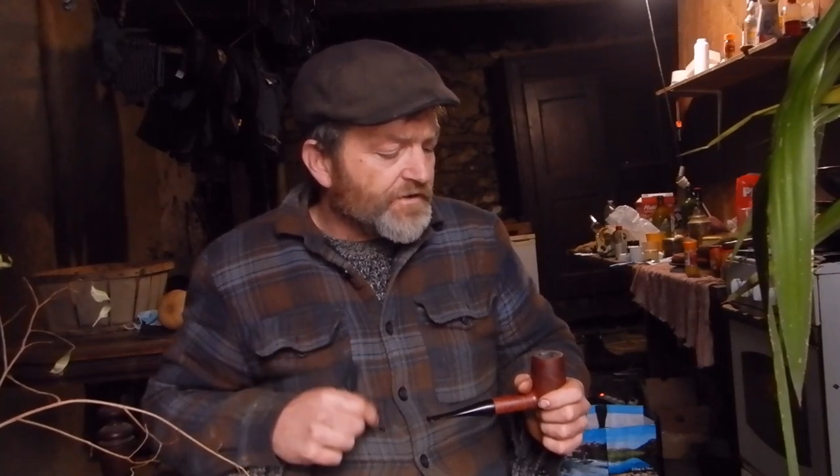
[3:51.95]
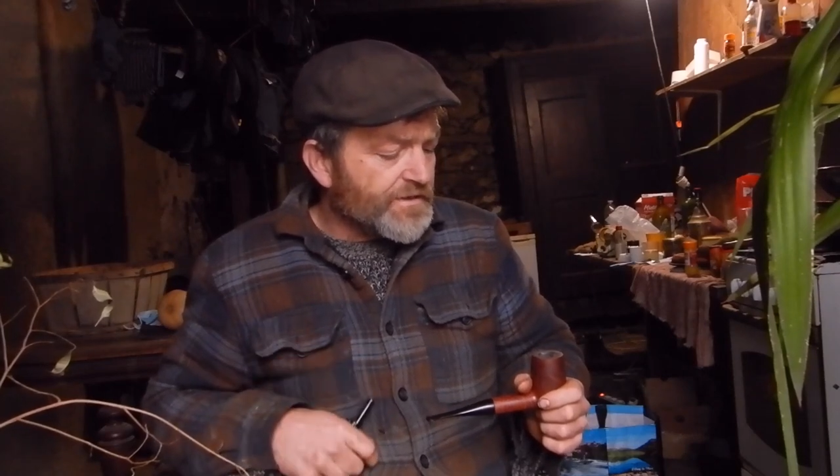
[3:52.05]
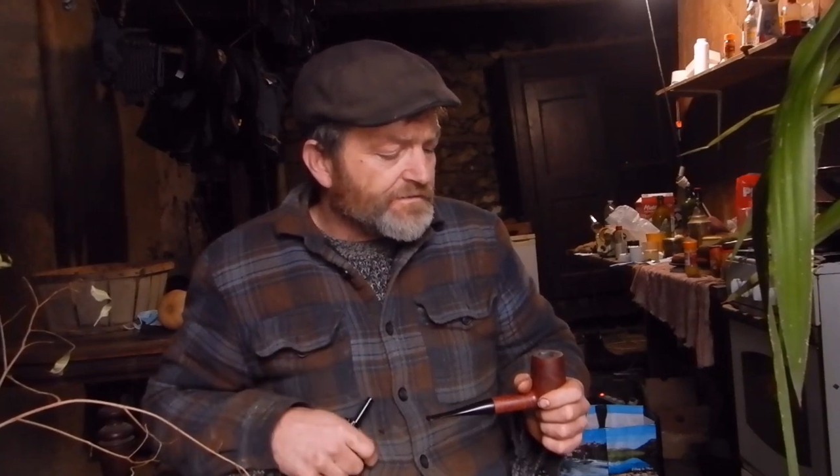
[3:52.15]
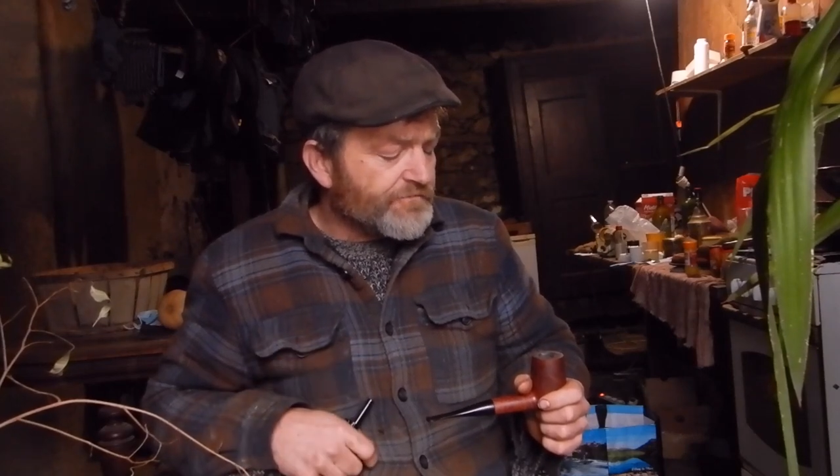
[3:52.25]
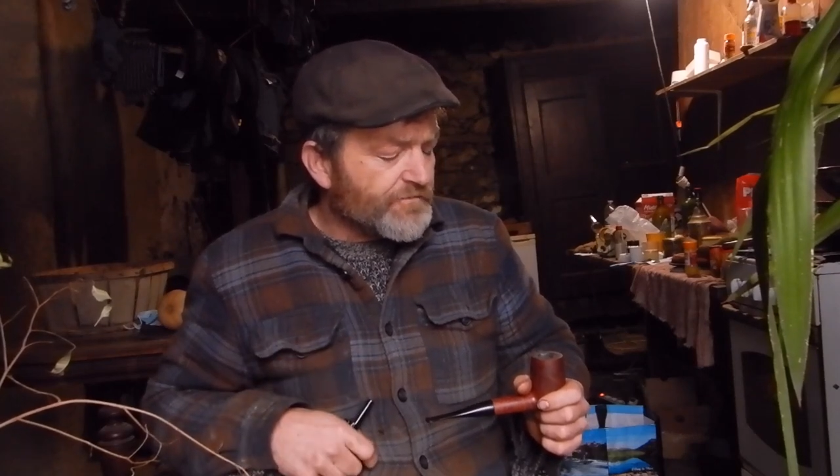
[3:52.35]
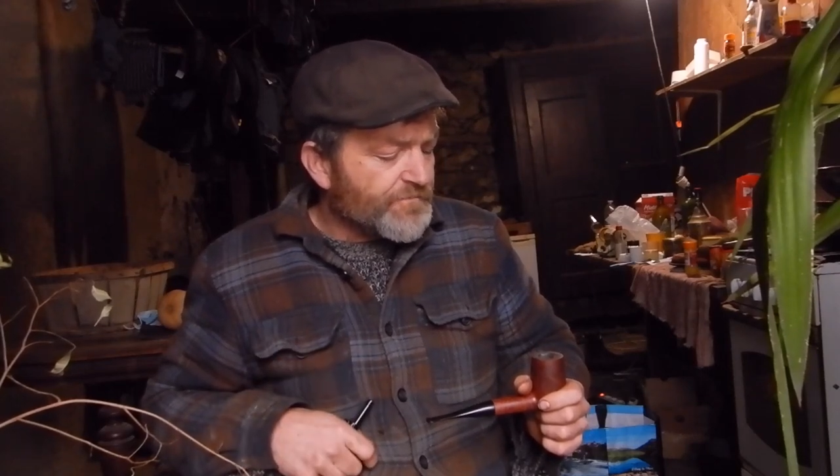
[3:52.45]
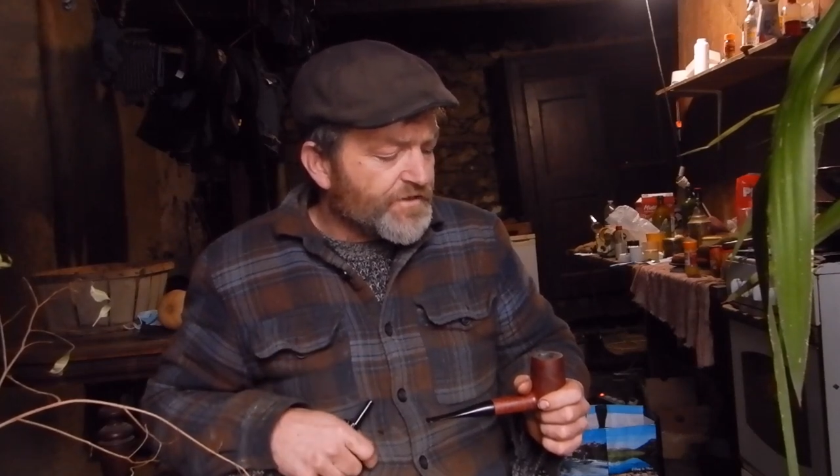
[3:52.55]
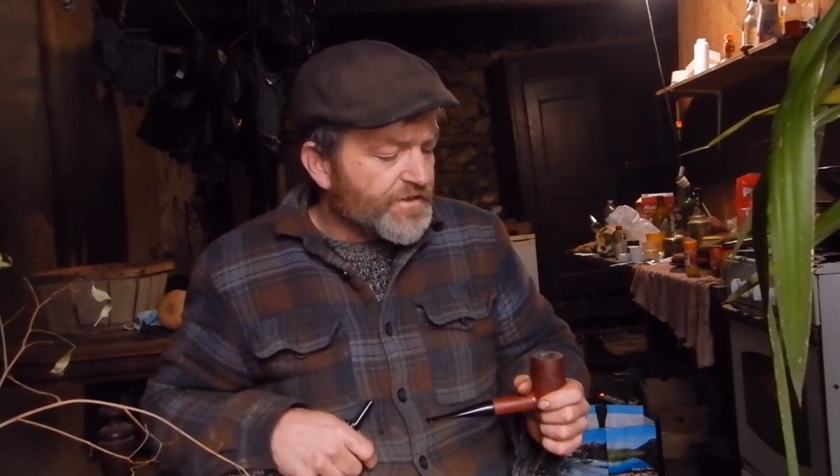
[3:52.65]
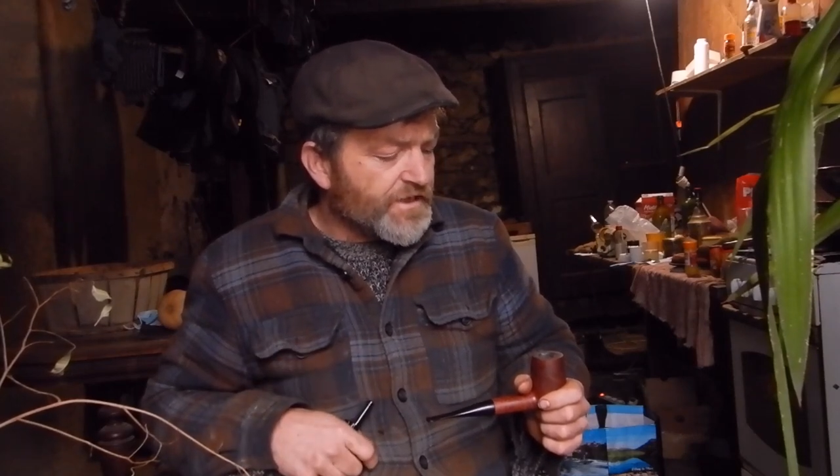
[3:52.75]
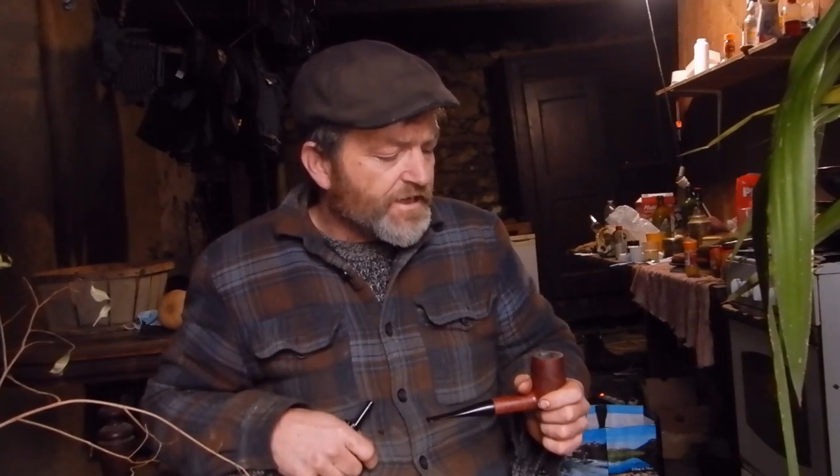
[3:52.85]
note from
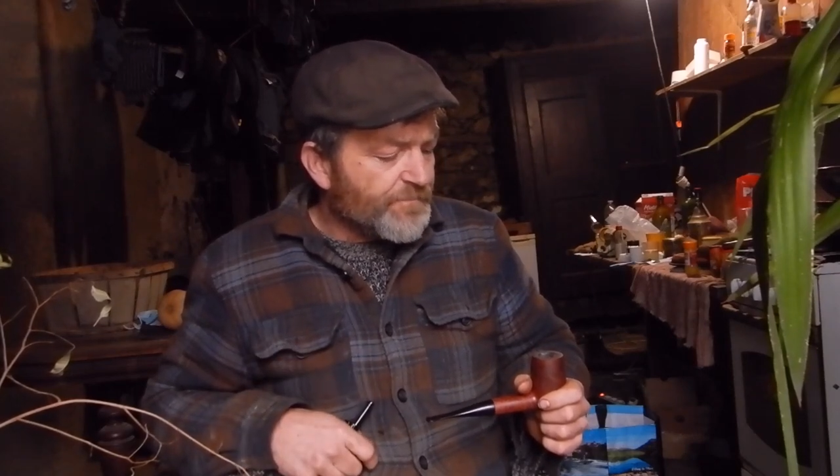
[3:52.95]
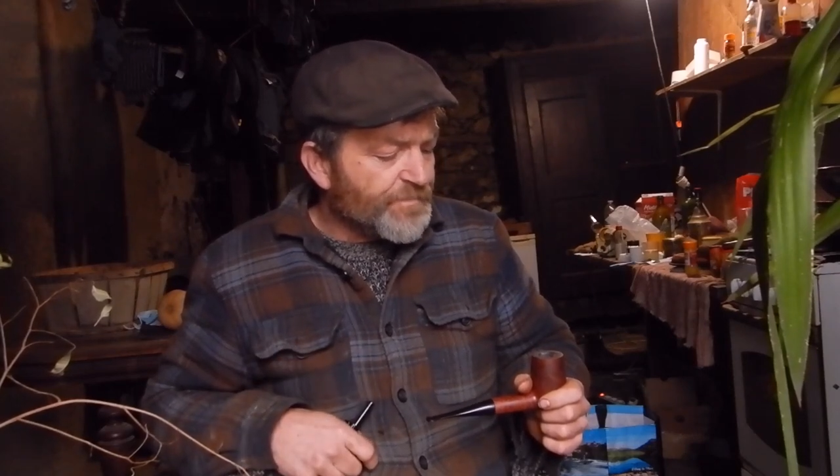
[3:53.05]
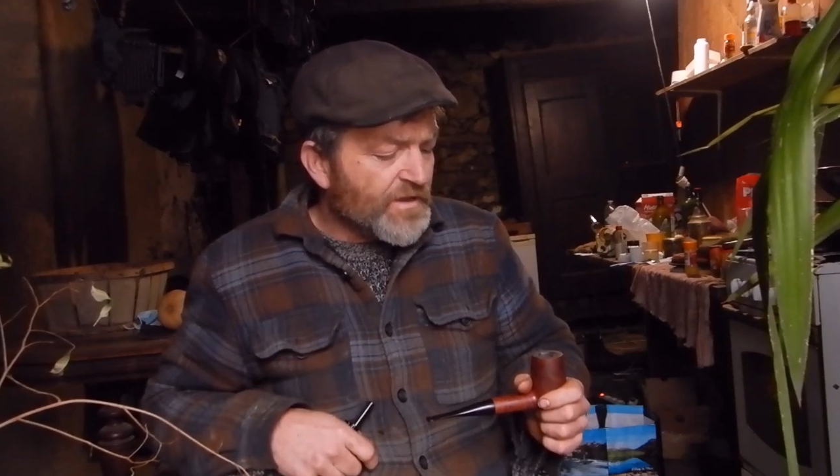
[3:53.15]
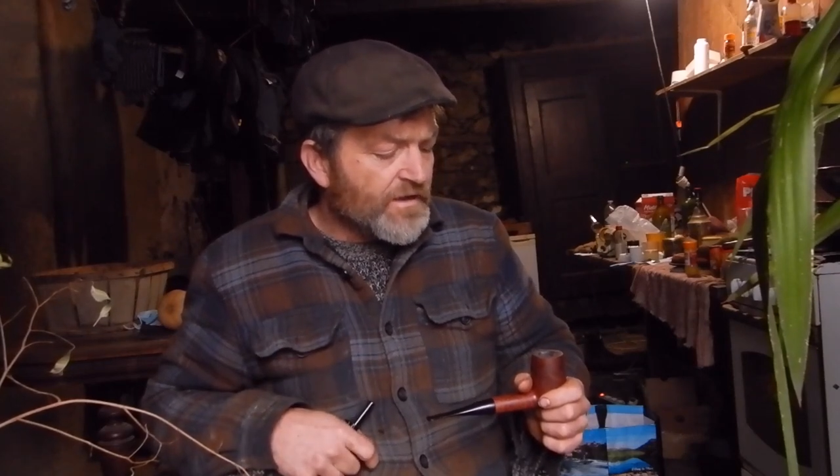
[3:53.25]
the